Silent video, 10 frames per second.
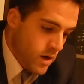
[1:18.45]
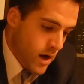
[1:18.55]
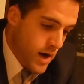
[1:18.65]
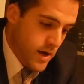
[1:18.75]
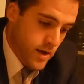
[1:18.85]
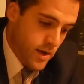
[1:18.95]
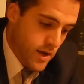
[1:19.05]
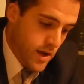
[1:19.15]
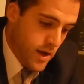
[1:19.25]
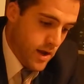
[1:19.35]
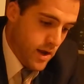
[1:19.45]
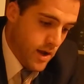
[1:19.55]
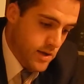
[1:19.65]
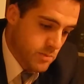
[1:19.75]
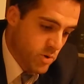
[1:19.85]
And
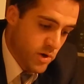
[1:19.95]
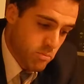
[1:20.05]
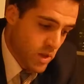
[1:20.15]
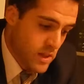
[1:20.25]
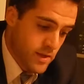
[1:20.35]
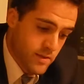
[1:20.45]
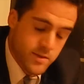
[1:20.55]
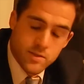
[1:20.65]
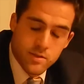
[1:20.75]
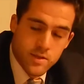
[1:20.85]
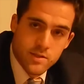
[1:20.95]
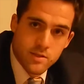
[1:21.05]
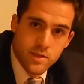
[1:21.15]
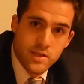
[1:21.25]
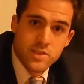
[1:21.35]
to put it bluntly, this
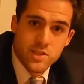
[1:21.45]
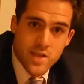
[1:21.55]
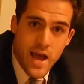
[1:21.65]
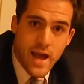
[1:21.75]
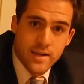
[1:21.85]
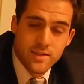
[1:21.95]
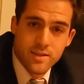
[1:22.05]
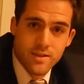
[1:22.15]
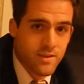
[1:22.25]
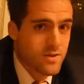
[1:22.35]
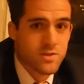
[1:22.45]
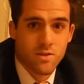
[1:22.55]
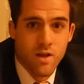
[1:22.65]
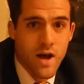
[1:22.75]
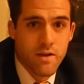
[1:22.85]
league is stacked. There's a
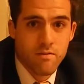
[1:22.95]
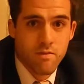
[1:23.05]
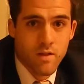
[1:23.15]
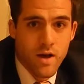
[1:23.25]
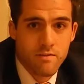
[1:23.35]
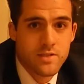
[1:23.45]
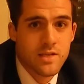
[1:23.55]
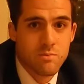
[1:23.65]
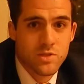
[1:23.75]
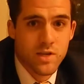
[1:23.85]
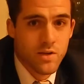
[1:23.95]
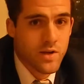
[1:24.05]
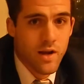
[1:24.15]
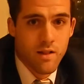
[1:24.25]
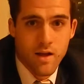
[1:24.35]
lot of teams here. You
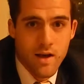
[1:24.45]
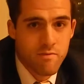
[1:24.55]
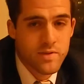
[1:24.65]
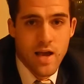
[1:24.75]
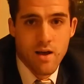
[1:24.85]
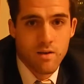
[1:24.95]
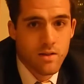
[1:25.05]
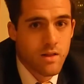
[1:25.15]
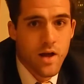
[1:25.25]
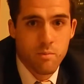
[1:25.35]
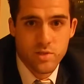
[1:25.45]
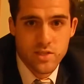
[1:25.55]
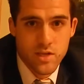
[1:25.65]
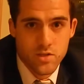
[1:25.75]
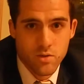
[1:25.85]
got a lot of talent, a lot of
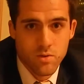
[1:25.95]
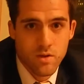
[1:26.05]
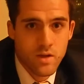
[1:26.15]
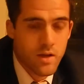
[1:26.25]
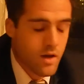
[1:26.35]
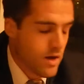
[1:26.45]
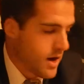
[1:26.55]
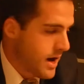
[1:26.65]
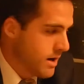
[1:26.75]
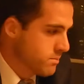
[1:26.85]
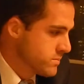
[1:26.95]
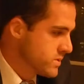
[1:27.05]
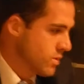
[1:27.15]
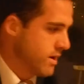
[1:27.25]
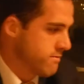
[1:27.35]
potential.
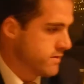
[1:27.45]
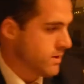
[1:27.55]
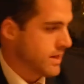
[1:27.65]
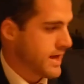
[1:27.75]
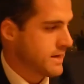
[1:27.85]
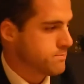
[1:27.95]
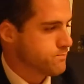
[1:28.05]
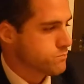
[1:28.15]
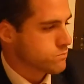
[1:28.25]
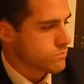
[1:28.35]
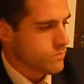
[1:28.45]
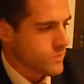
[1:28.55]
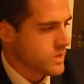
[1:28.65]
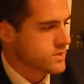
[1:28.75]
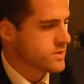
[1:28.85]
So I feel like
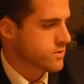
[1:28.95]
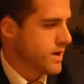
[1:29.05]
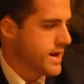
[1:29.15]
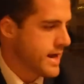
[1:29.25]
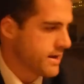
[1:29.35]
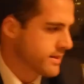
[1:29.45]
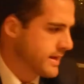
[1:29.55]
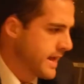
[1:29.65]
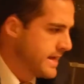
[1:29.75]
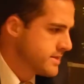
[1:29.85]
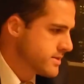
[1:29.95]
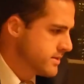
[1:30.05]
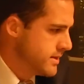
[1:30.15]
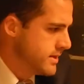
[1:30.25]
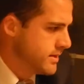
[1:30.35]
just right out of the gates,
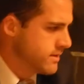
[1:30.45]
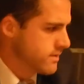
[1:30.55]
the